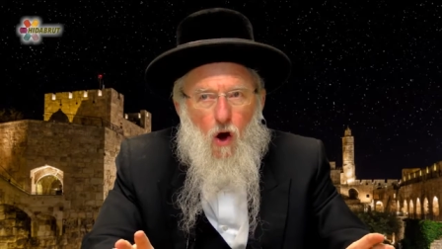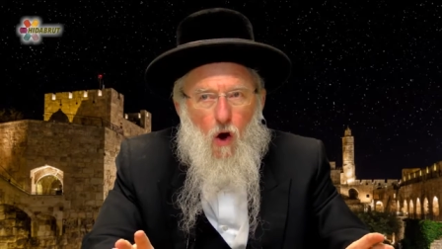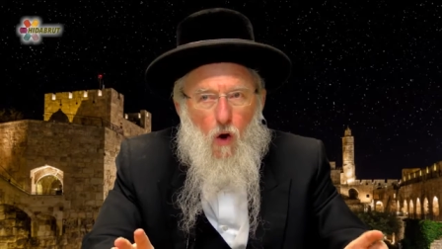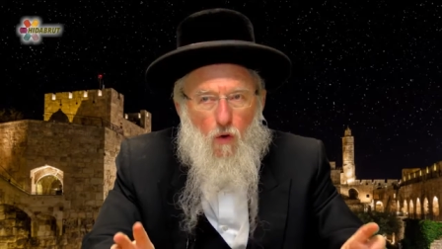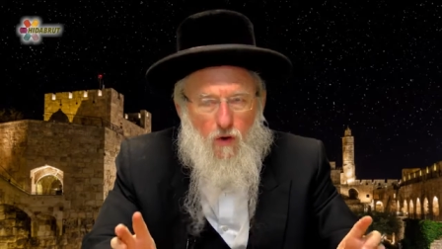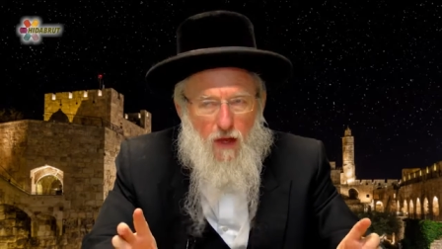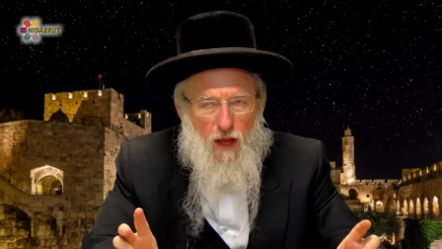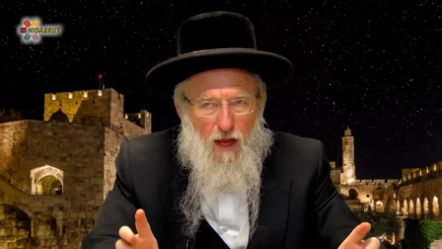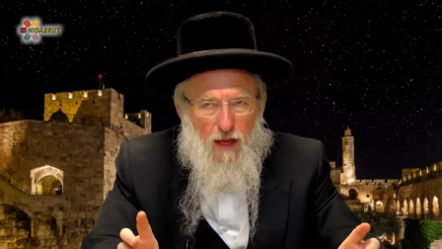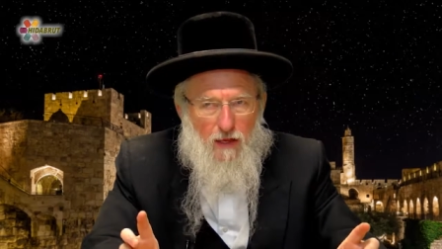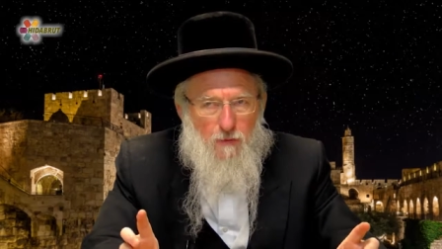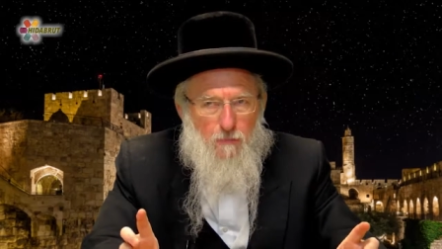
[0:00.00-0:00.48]

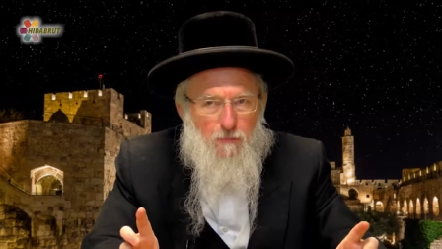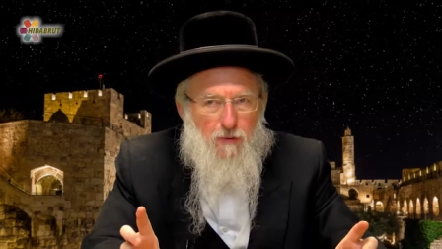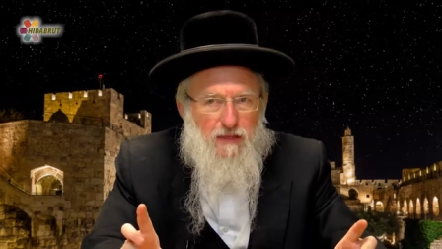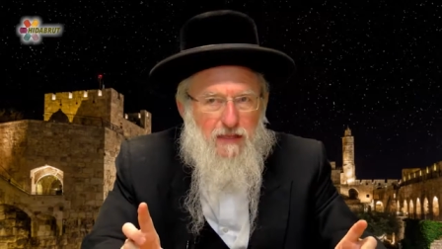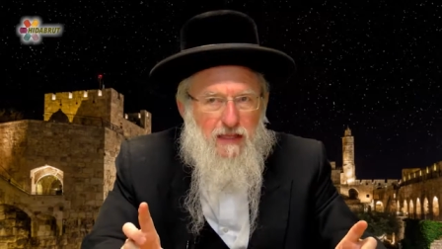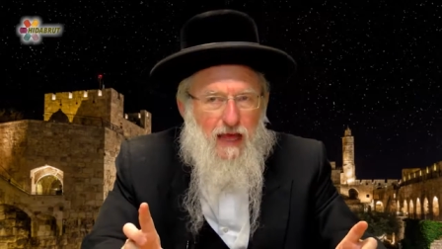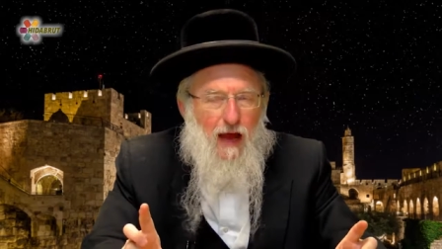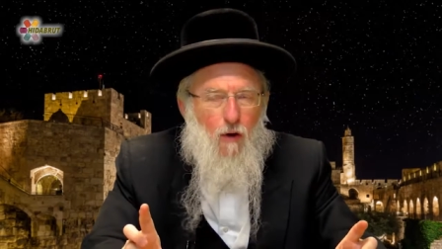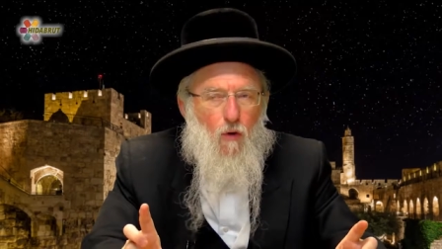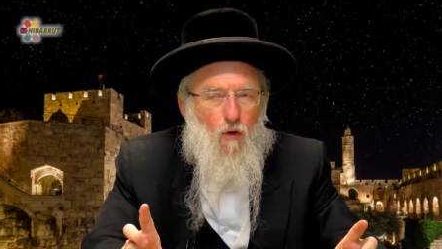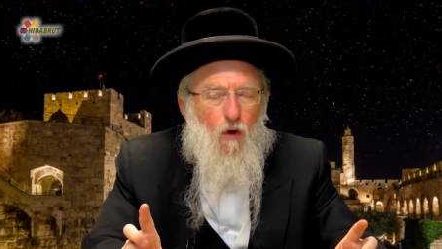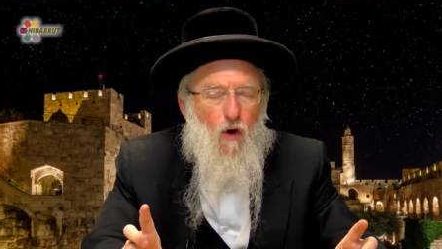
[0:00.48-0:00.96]
Okay,
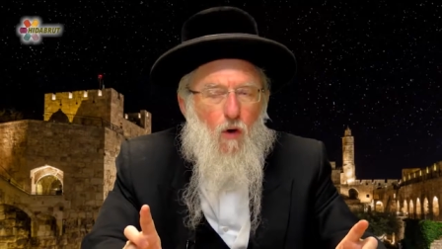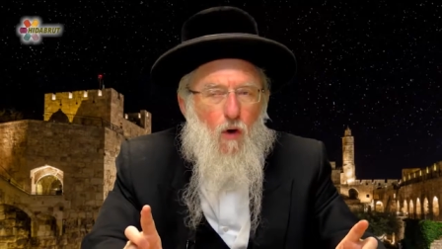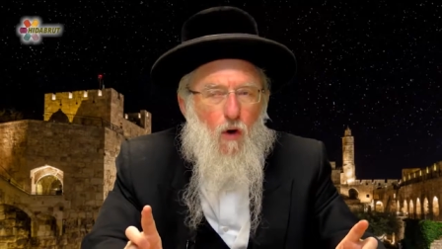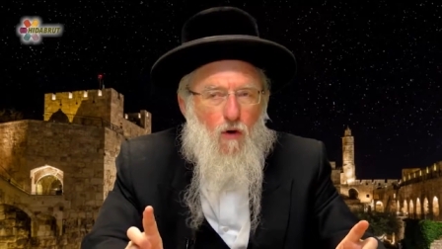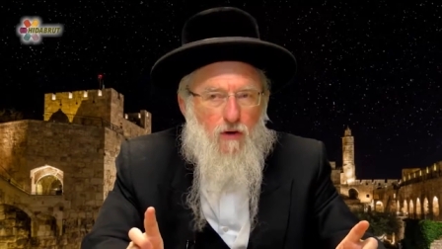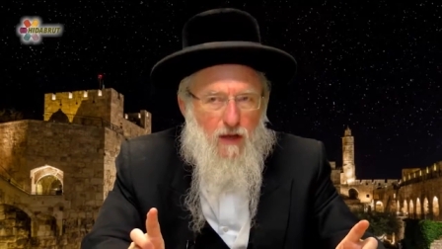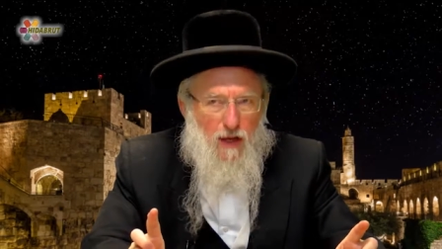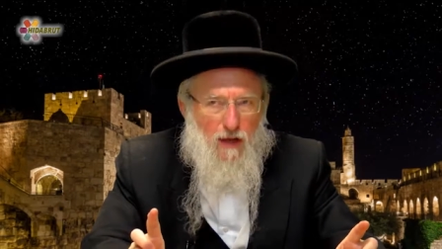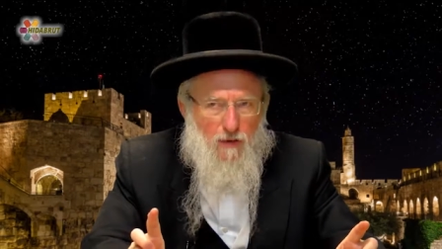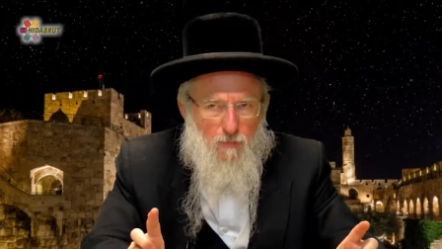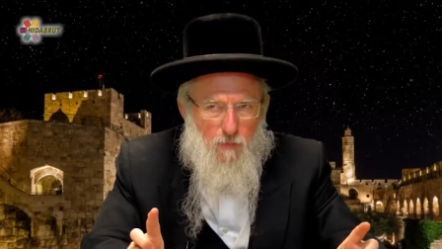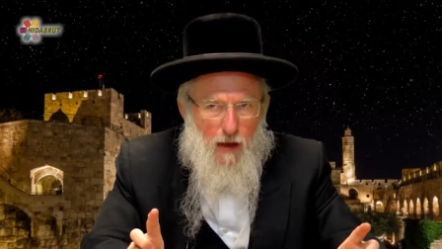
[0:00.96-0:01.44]
but now,
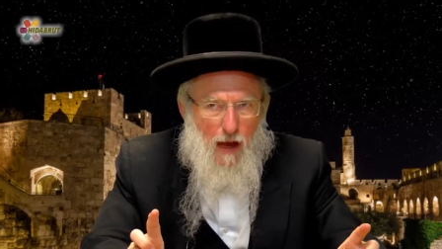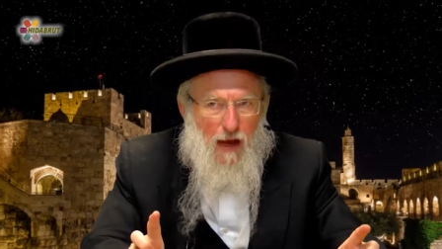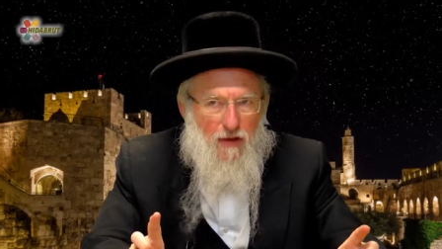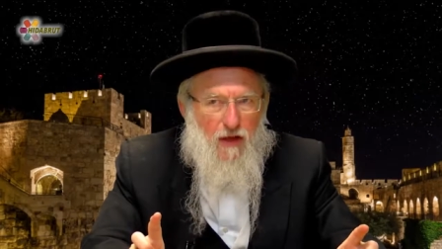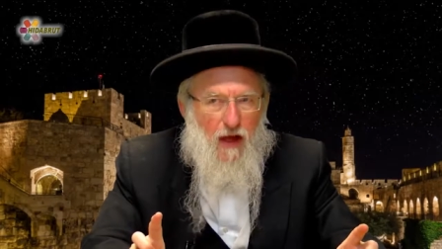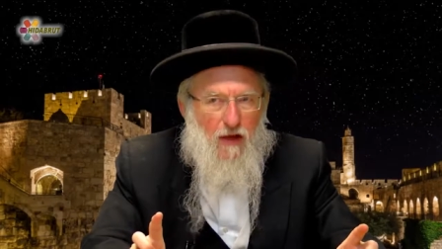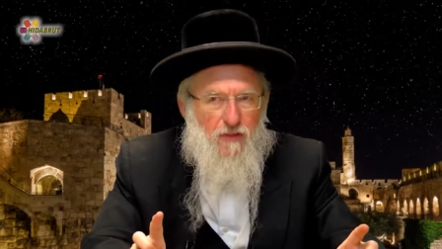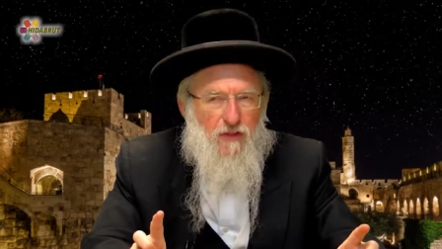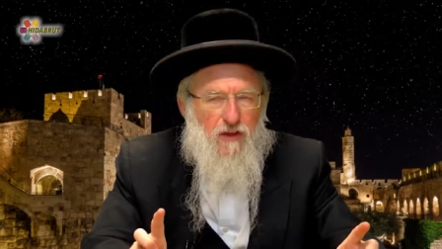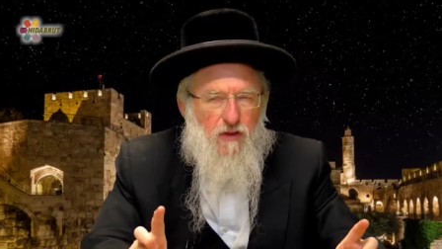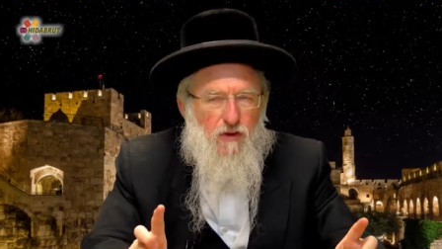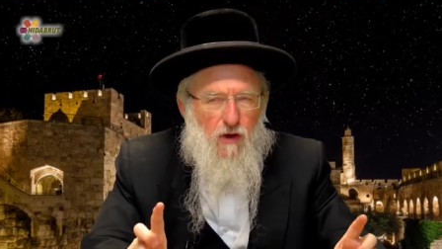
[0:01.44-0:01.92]
okay,
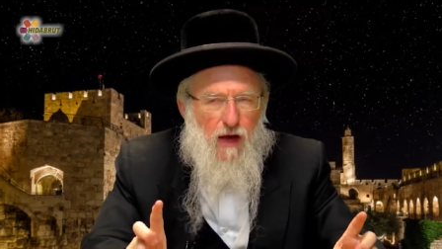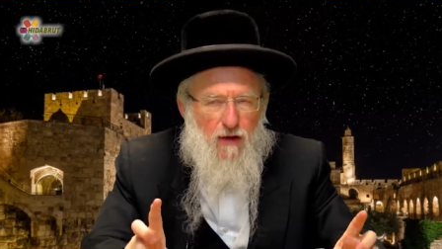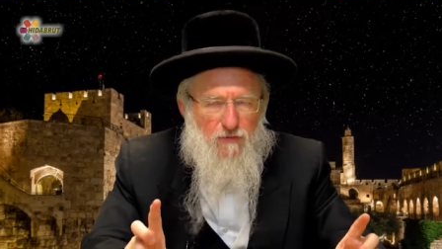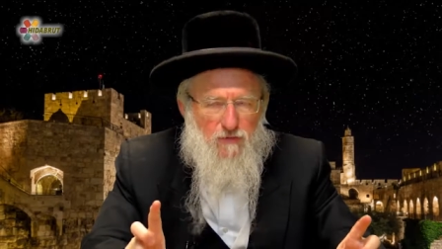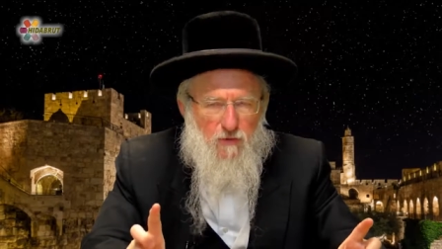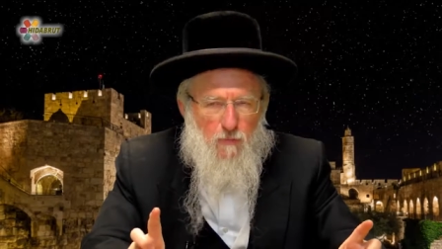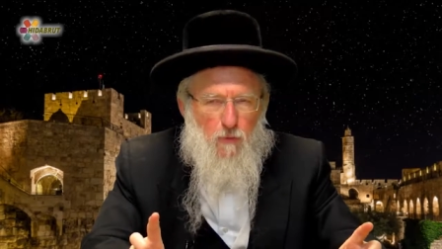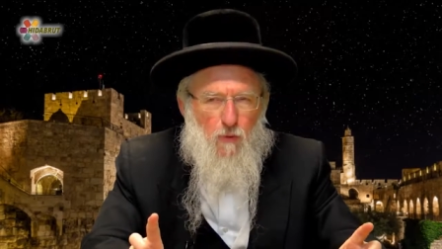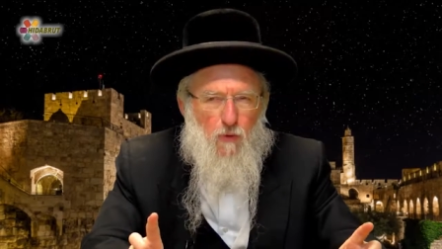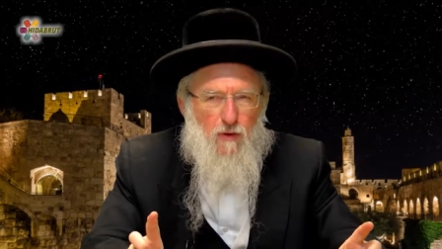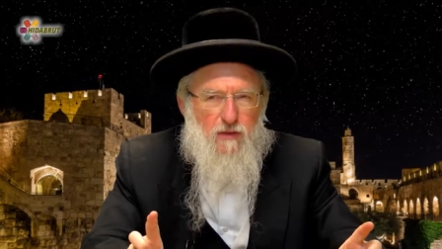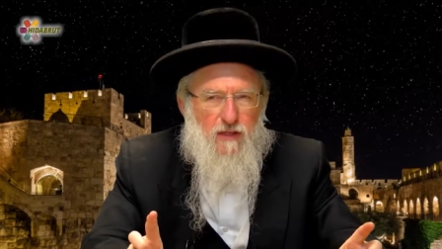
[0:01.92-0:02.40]
I think you
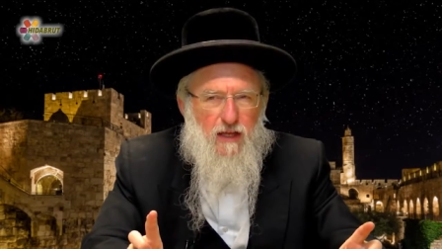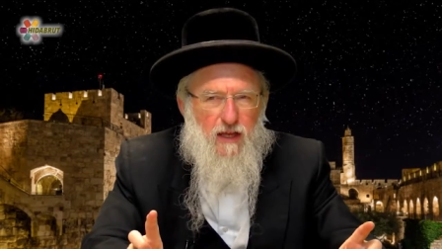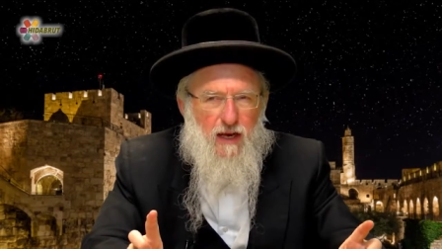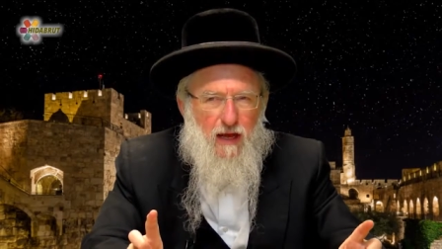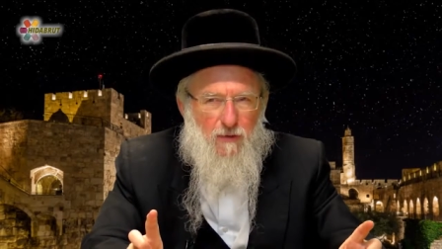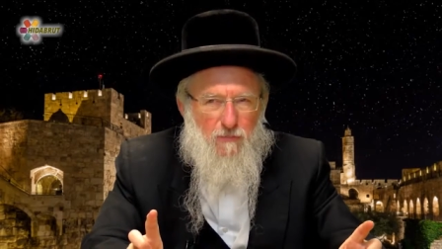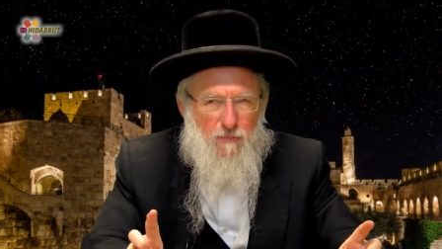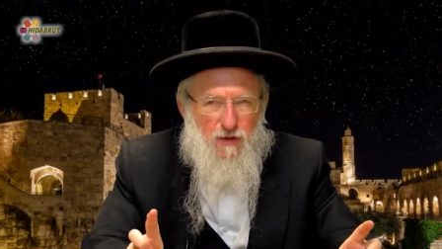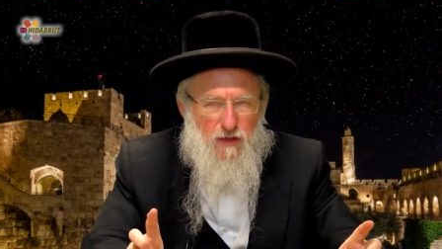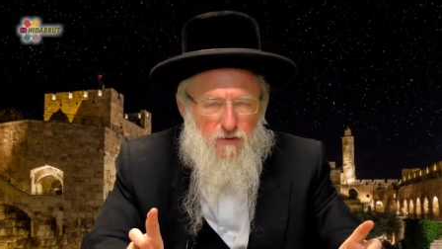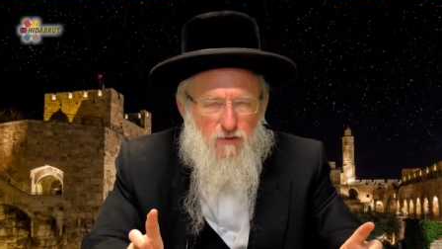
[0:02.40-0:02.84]
have the point that I'm